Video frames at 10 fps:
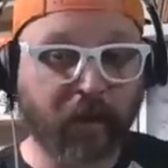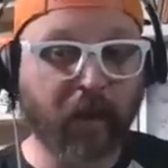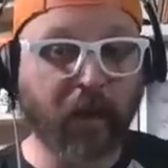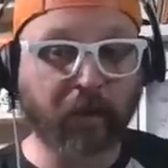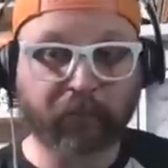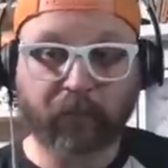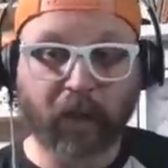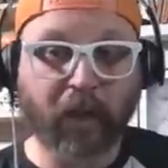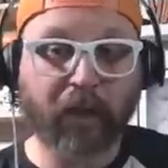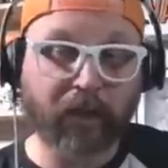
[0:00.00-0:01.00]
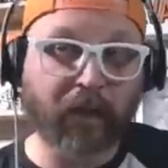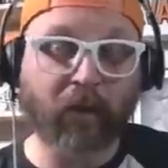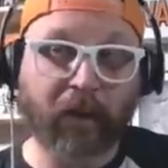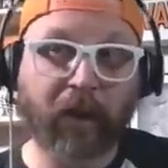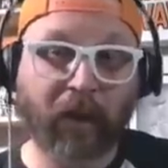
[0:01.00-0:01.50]
um, you
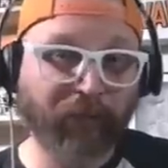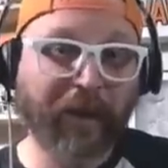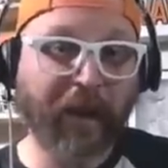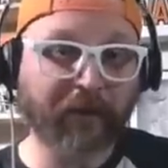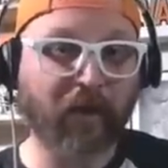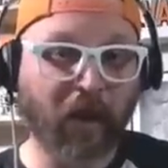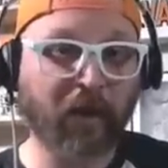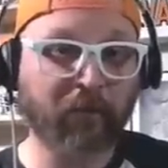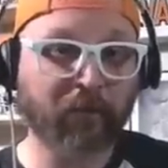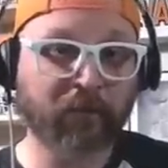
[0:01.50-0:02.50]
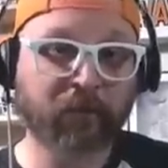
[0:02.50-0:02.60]
know, if he had time,